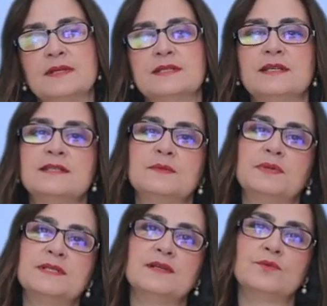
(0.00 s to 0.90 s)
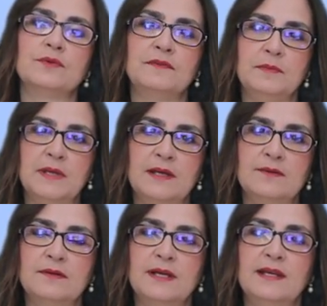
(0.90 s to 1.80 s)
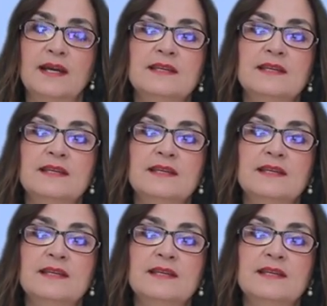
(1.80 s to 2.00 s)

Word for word: 60% were female, and